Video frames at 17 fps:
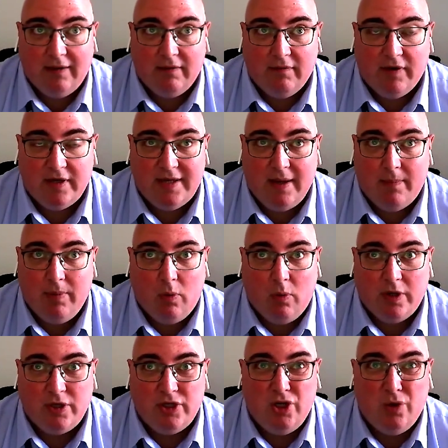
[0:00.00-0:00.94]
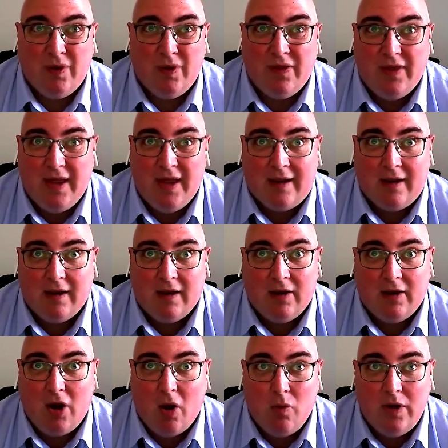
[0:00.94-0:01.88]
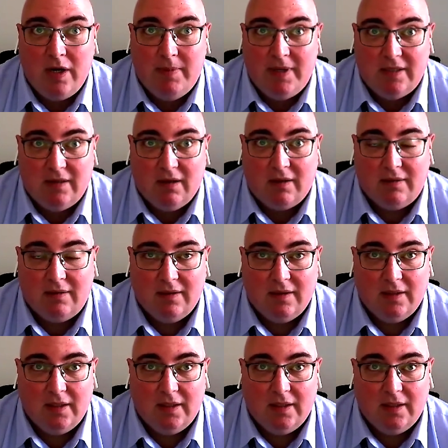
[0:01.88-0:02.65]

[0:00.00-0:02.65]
for example, which you would think could only be done